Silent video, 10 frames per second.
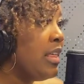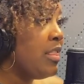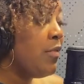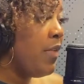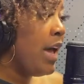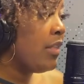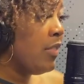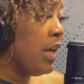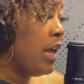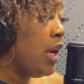The fact
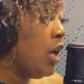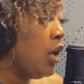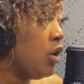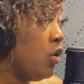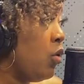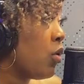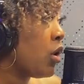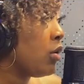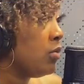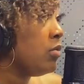that
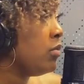your